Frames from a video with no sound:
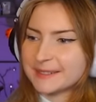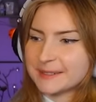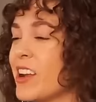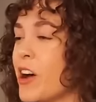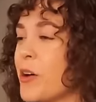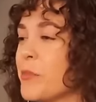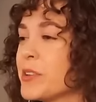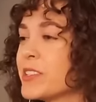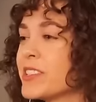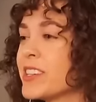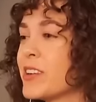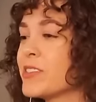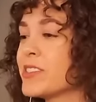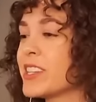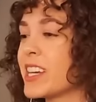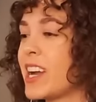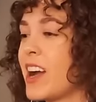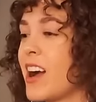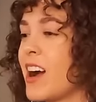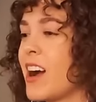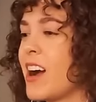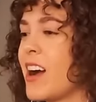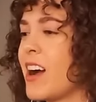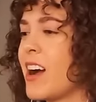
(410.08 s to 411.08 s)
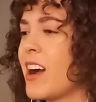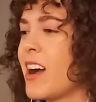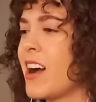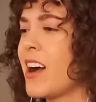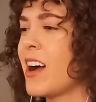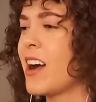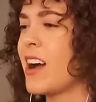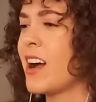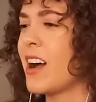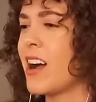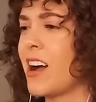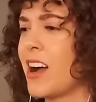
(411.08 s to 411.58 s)
It almost sounds like
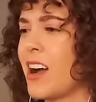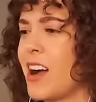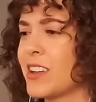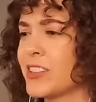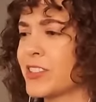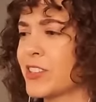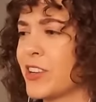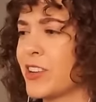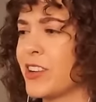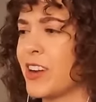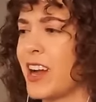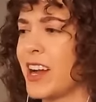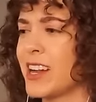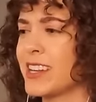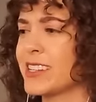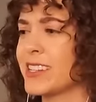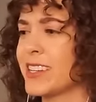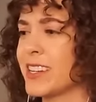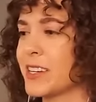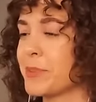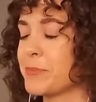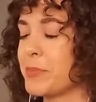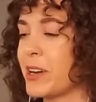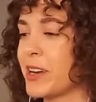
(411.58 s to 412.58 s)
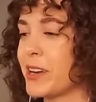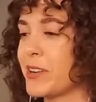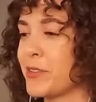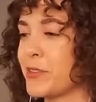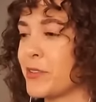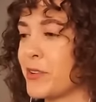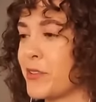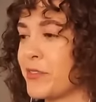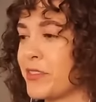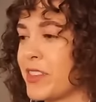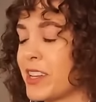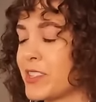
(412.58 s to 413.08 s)
Oscar Isaac, but I
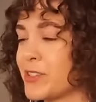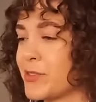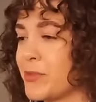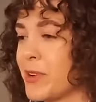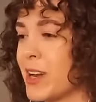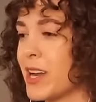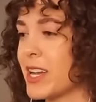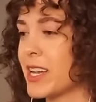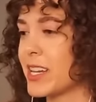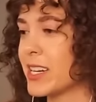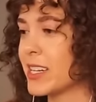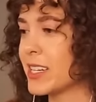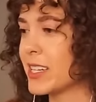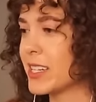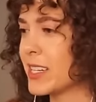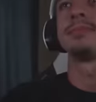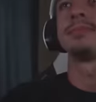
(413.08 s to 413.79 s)
don't know if that's right.